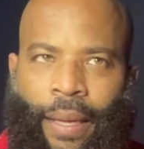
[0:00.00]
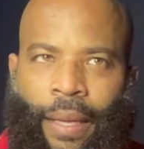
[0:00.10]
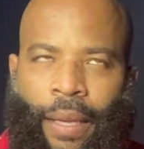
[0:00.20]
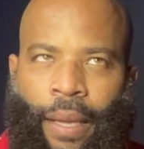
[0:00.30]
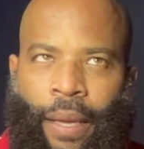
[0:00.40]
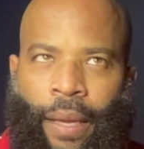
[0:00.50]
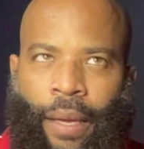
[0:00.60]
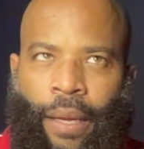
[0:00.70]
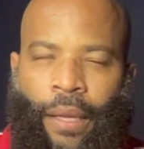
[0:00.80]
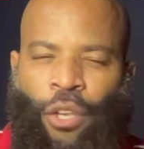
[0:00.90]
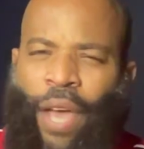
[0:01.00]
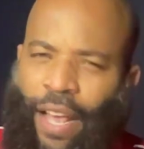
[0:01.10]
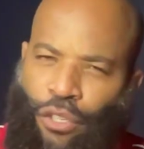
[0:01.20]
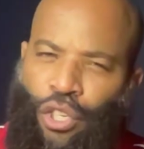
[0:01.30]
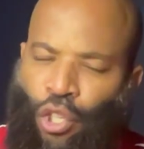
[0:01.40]
like, you
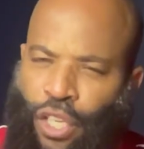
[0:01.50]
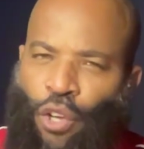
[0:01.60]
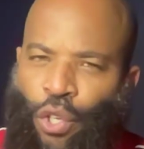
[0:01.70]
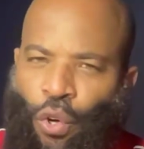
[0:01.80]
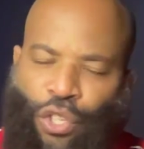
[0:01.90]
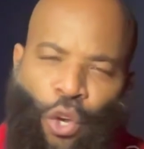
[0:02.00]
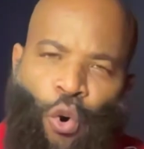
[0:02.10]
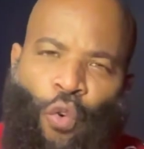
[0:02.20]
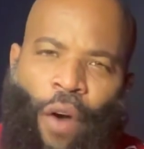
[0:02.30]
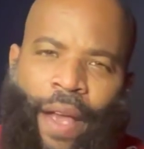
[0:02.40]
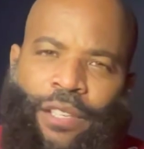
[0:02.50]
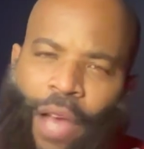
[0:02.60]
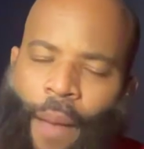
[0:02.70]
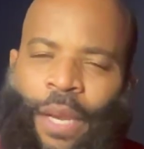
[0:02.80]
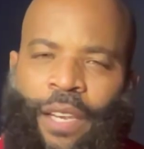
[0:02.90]
still doing school, right? So
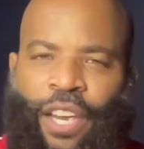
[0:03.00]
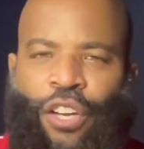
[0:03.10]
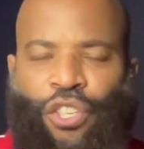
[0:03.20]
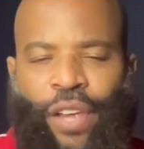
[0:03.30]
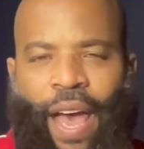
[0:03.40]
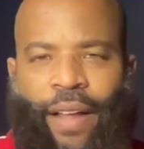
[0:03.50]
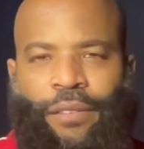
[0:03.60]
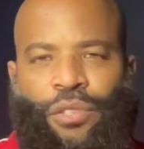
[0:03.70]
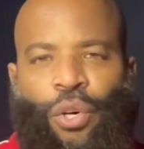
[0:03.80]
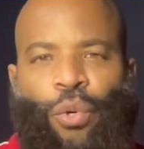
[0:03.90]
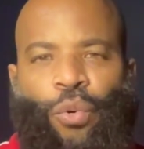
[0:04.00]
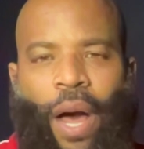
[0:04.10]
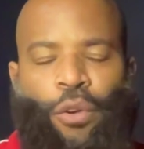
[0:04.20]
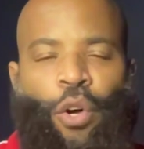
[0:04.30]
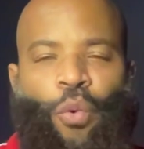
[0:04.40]
how many years you got in school?
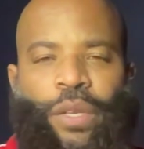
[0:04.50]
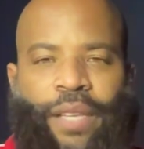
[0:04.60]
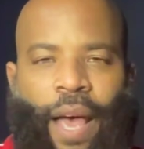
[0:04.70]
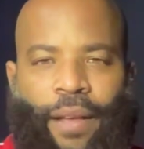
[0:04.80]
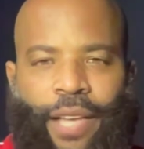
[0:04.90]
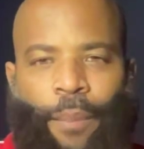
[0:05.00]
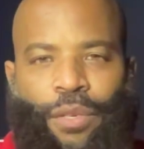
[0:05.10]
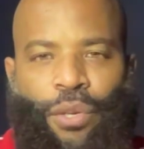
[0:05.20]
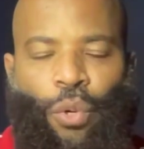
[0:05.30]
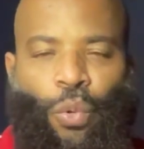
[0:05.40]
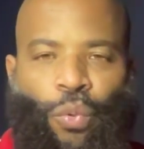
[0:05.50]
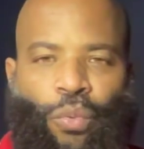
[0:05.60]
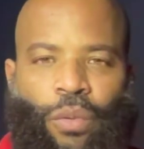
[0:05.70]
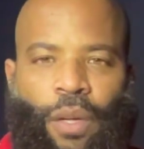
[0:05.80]
I don't know what type of school